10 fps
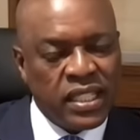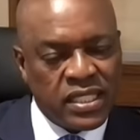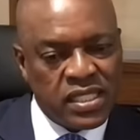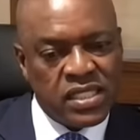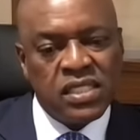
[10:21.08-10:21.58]

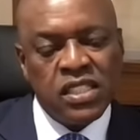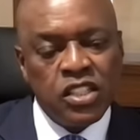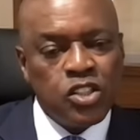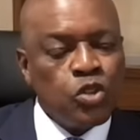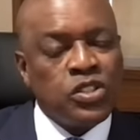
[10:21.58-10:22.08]
that is
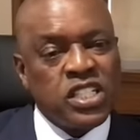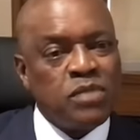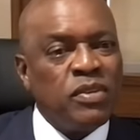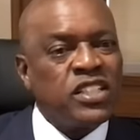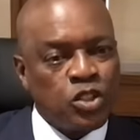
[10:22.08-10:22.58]
so
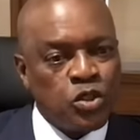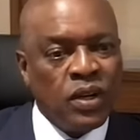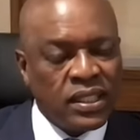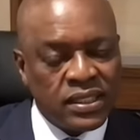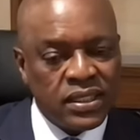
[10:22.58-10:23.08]
detrimental to
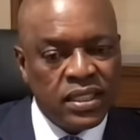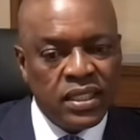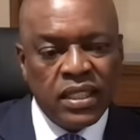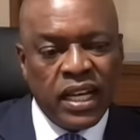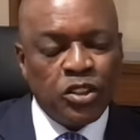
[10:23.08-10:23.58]
us,
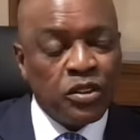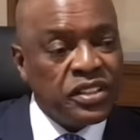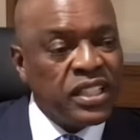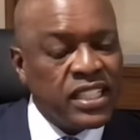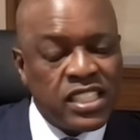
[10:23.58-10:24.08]
I don't
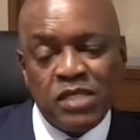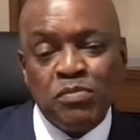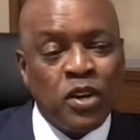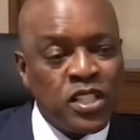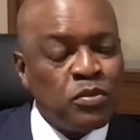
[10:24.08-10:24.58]
think it's
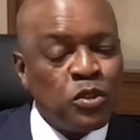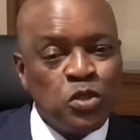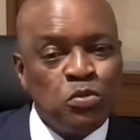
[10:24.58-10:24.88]
impossible to